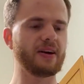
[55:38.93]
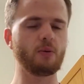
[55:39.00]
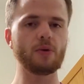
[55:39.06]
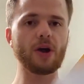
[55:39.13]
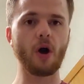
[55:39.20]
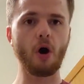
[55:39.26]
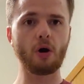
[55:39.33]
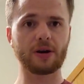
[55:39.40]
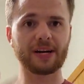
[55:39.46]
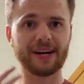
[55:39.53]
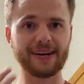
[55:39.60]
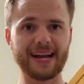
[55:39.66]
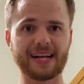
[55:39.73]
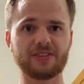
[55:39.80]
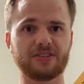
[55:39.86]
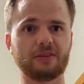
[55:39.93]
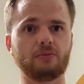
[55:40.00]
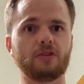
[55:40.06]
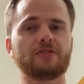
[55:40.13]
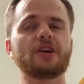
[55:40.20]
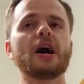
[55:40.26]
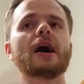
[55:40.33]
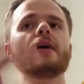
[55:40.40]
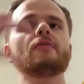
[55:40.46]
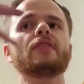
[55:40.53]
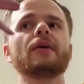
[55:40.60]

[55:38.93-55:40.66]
that we are connecting with God,